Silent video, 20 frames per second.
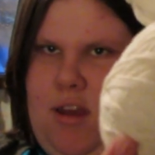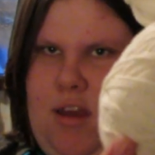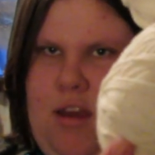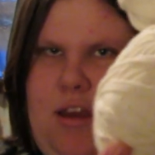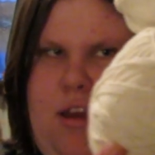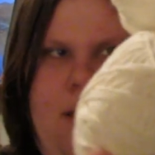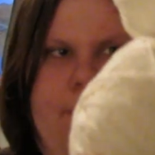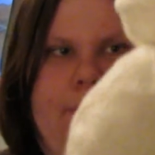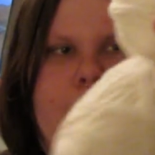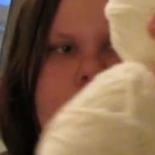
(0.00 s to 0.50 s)

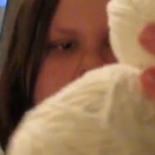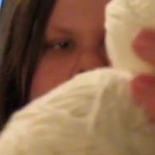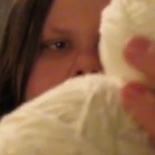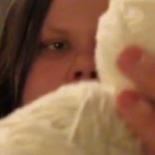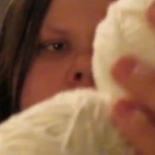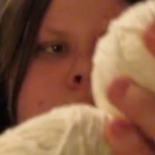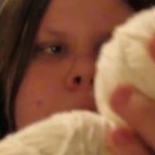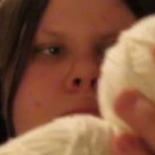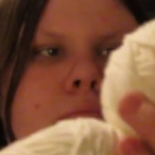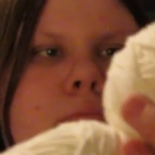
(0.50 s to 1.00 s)
of
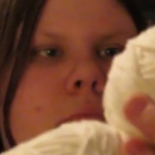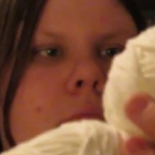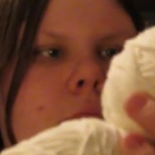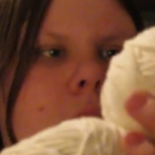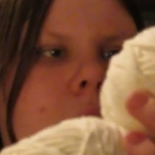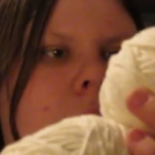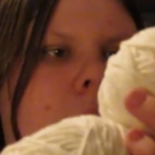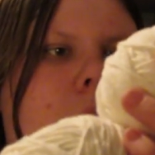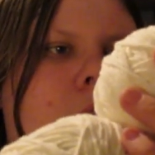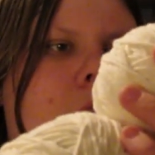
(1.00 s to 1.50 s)
cotton.
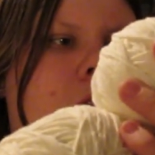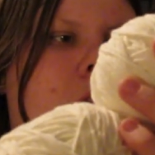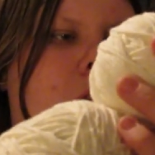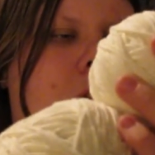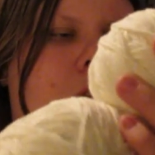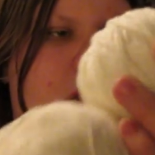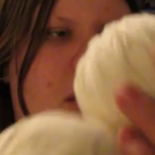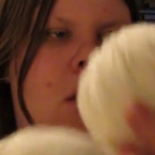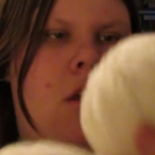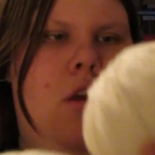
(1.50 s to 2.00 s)

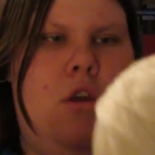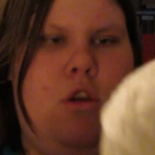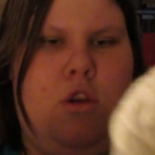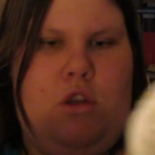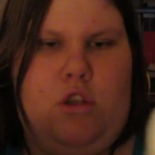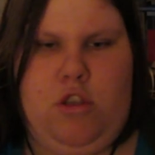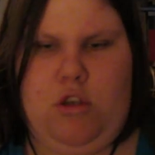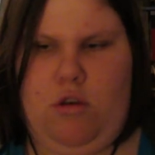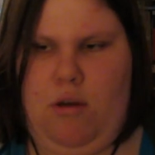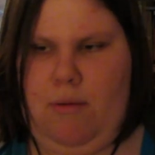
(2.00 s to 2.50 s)

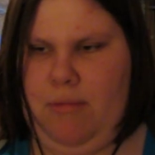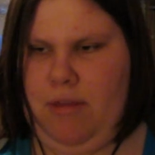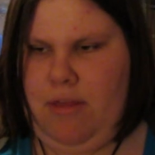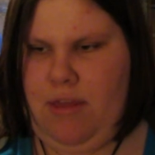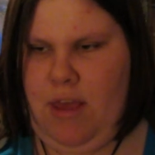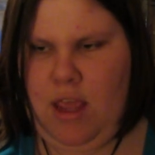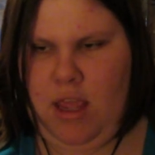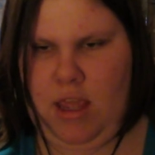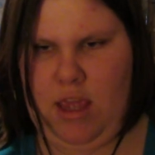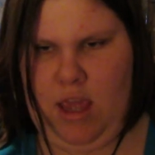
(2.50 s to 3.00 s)
So I'm
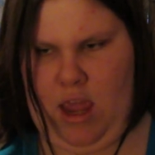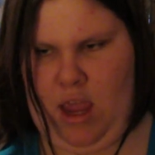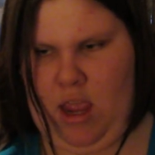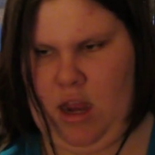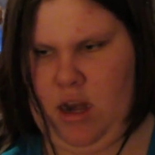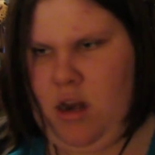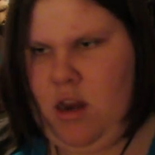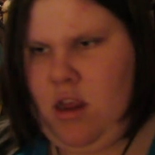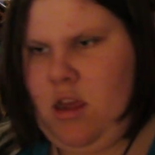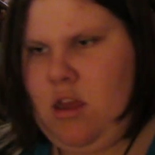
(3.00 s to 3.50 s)

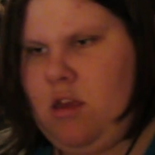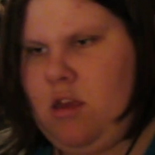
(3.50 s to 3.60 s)
thinking,